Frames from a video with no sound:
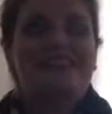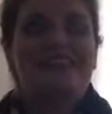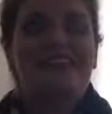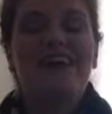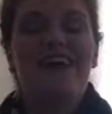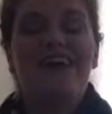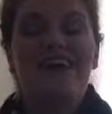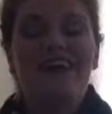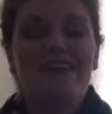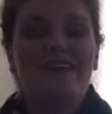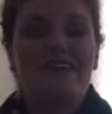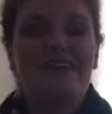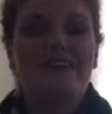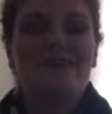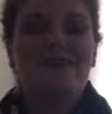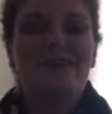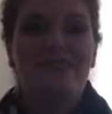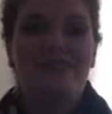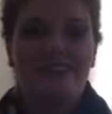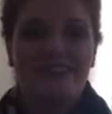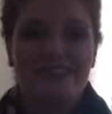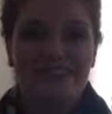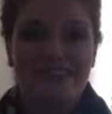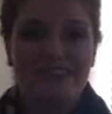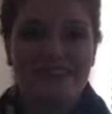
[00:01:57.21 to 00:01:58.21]
all the
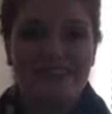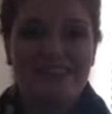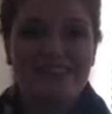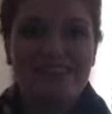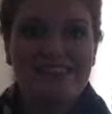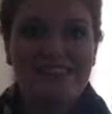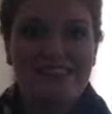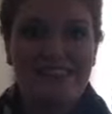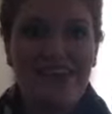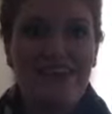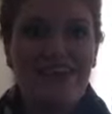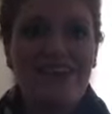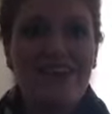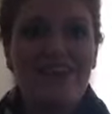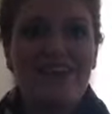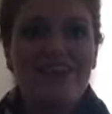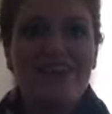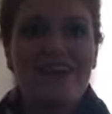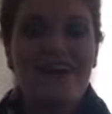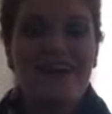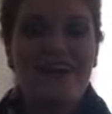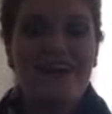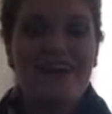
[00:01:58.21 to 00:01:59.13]
emotions. So